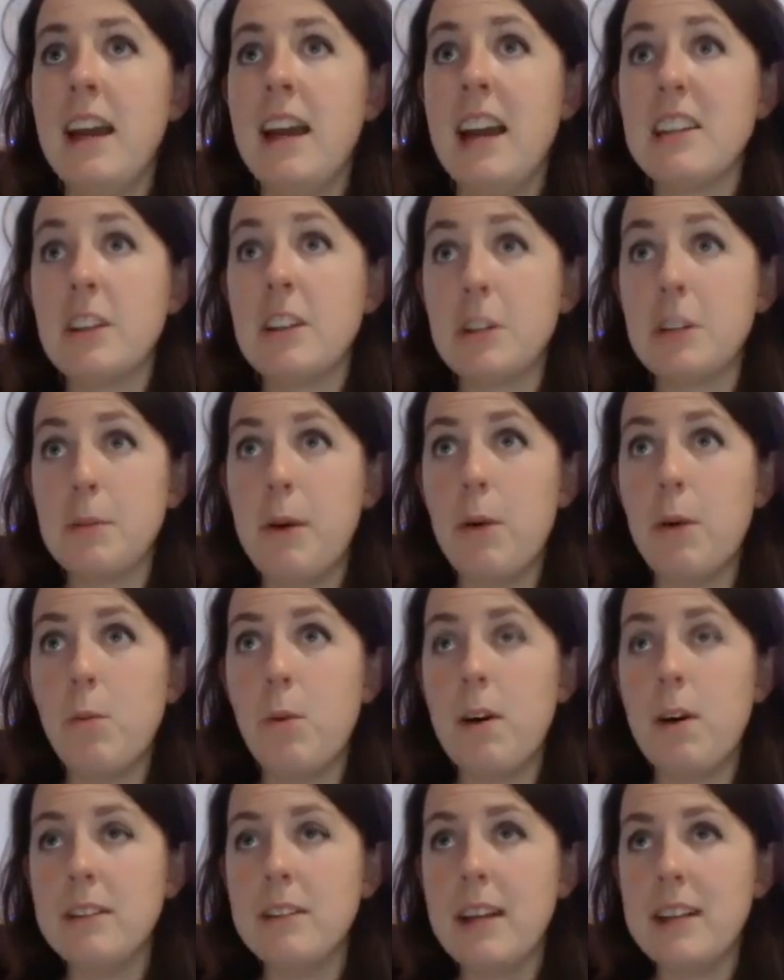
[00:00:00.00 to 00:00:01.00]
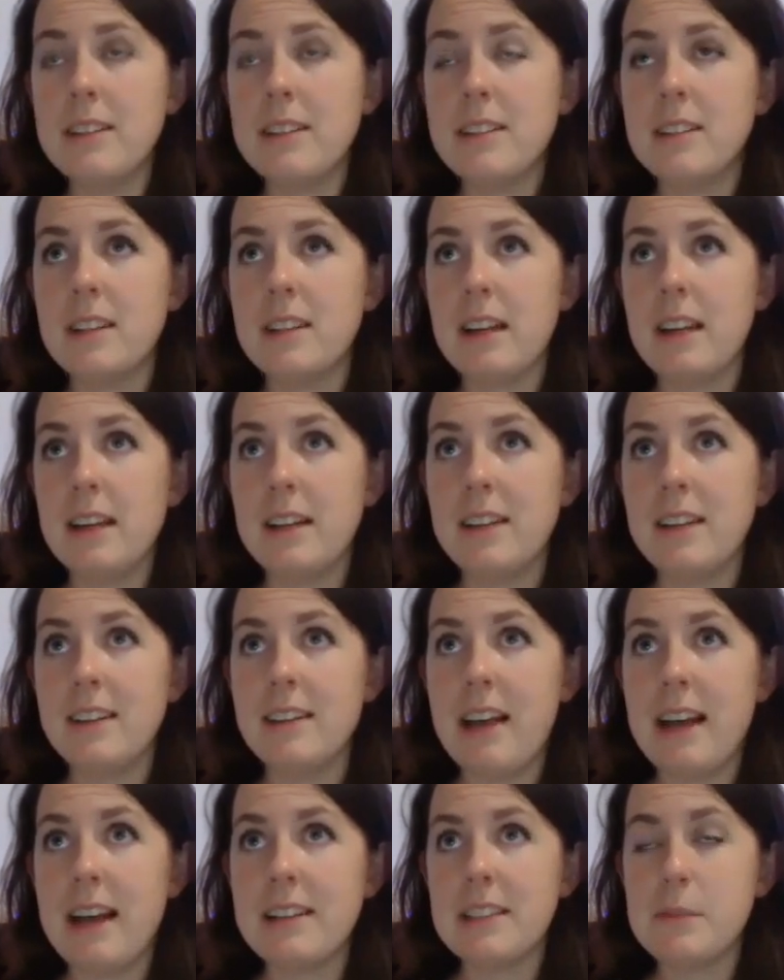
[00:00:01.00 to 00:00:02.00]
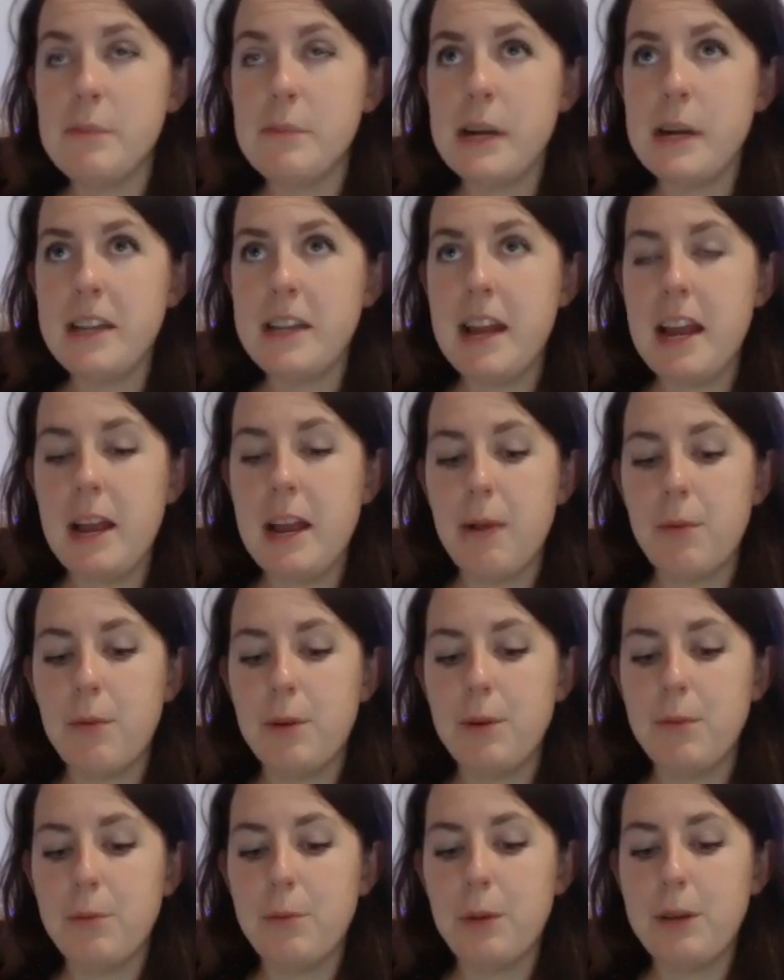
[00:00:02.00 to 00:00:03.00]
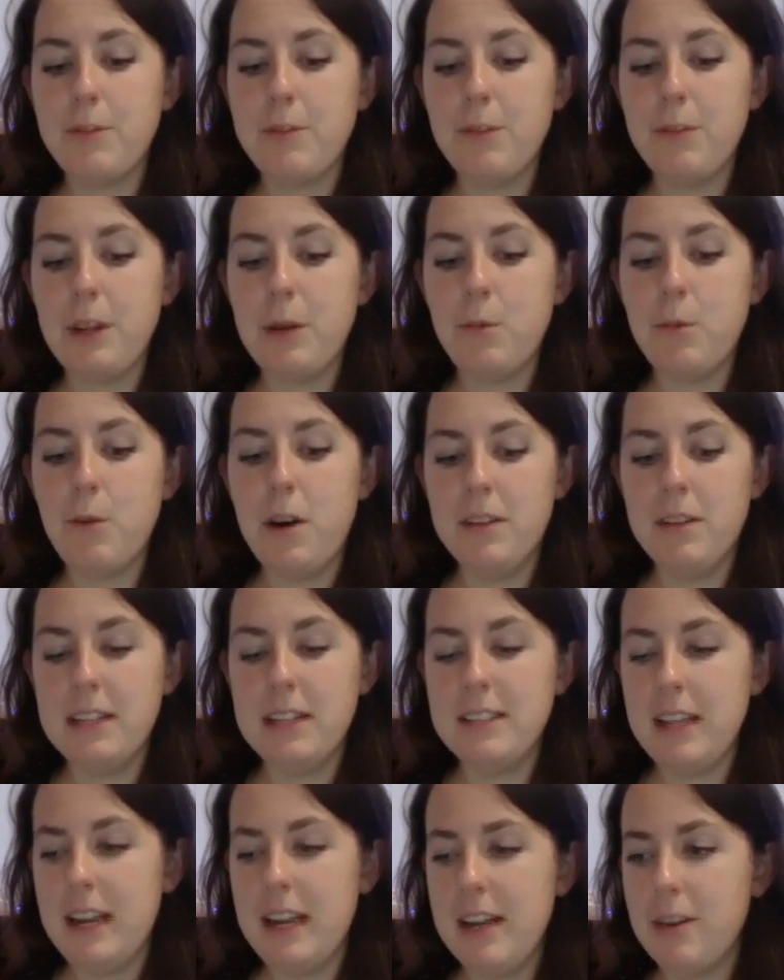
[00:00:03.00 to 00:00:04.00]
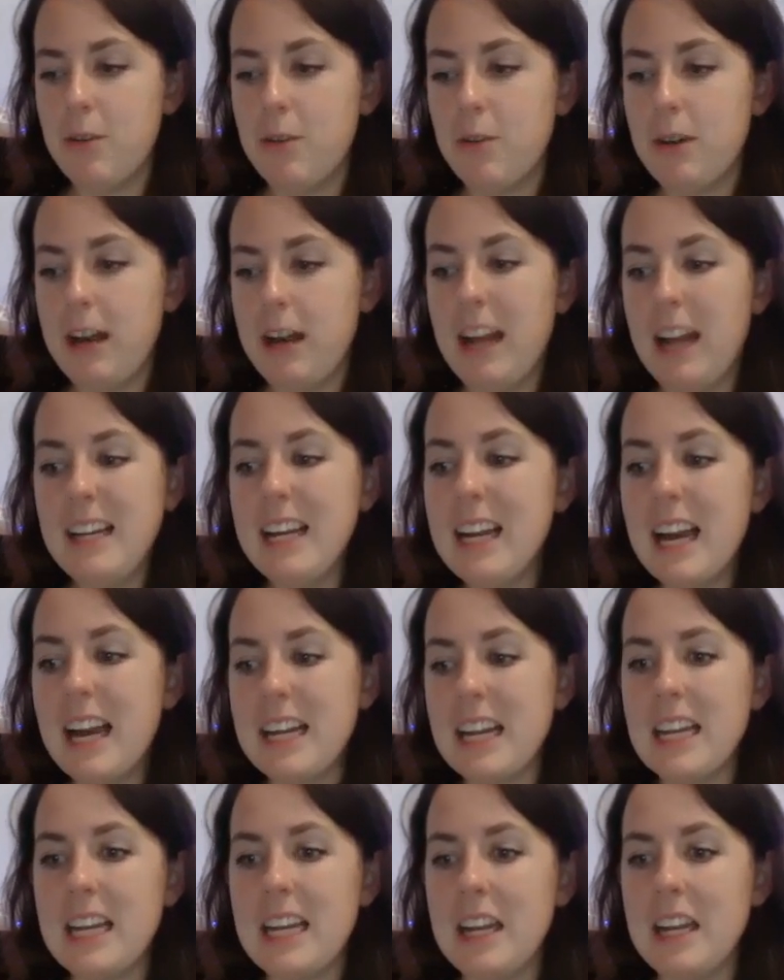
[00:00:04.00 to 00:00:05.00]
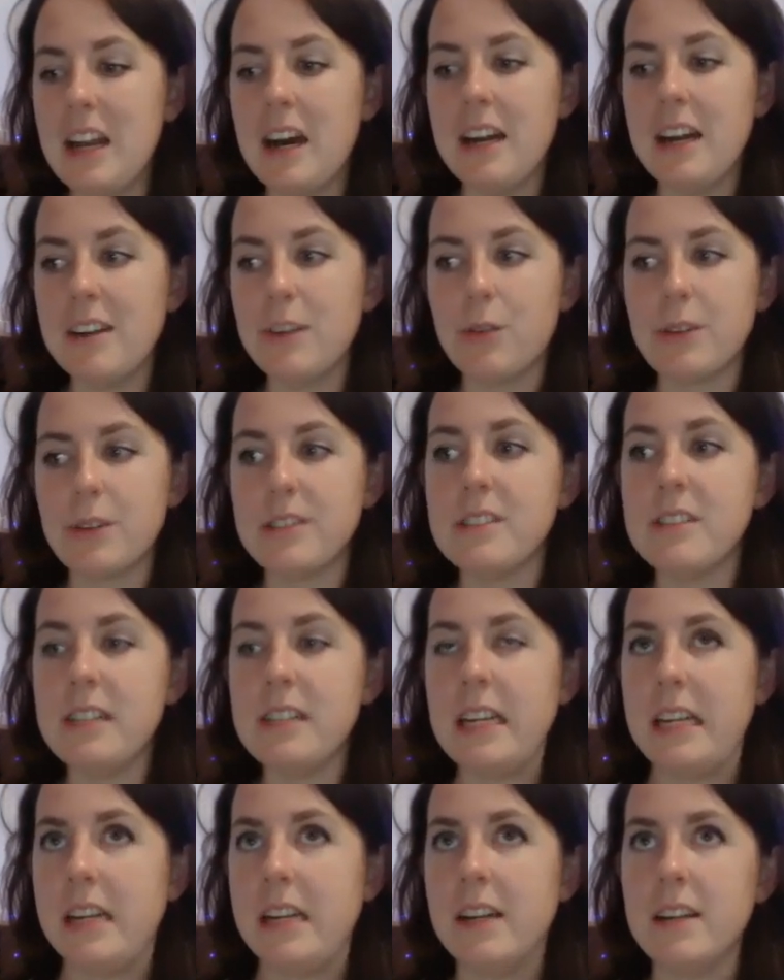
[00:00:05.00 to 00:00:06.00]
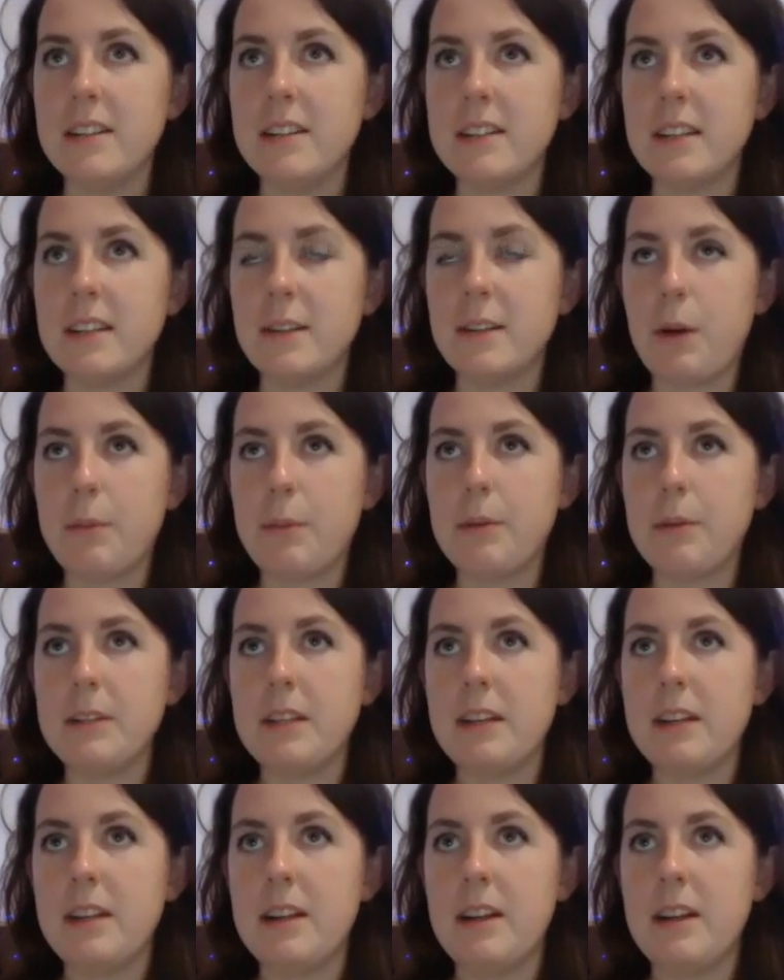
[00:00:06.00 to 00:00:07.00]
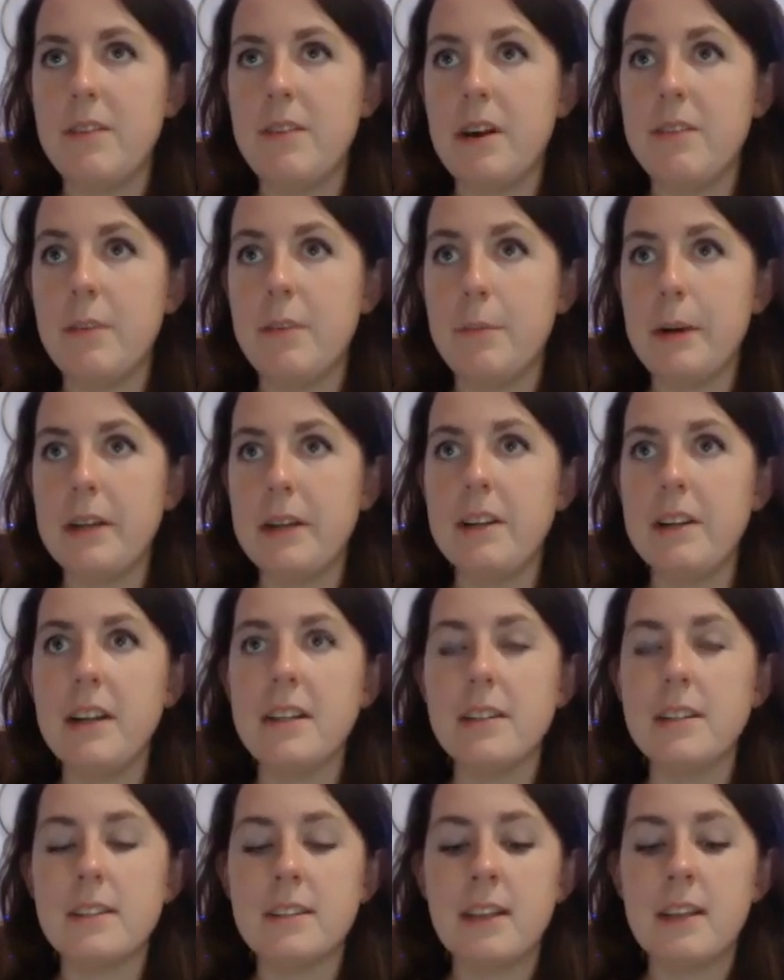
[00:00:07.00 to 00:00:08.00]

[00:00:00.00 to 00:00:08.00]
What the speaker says: I talked about walnuts last Monday, real briefly. Walnuts, acorn, any kind of nut or seed is representative of abundance,